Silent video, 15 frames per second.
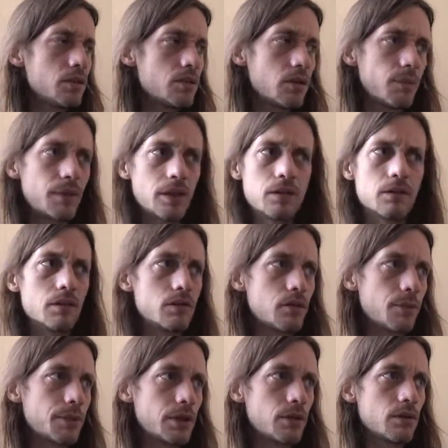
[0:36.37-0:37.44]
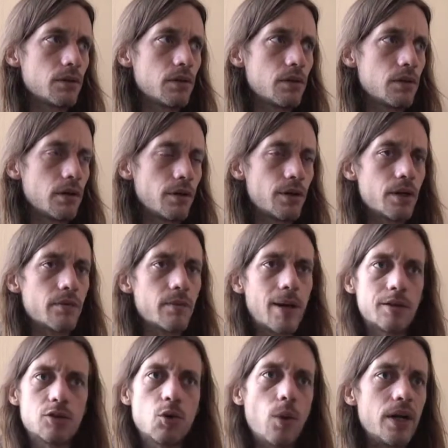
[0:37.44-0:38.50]
something in the area of
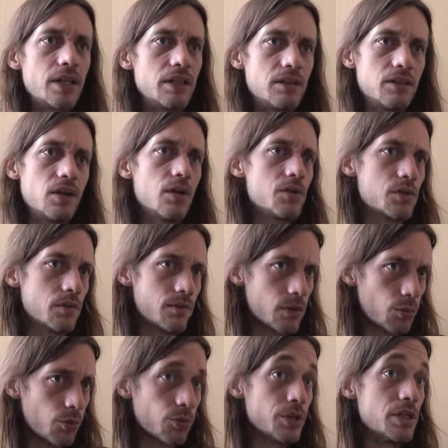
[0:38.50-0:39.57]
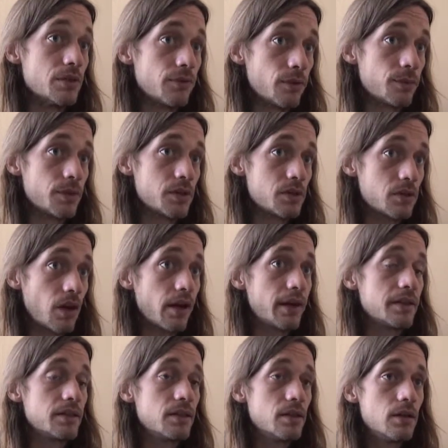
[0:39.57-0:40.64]
about 20 tons of debris from this
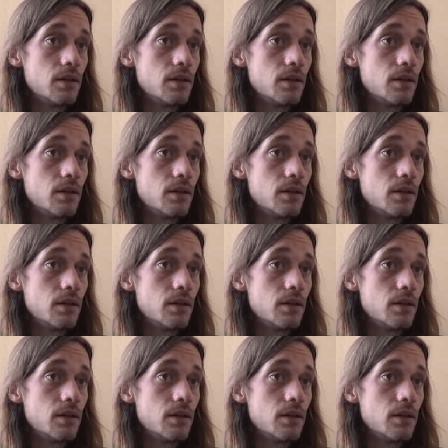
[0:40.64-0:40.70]
site.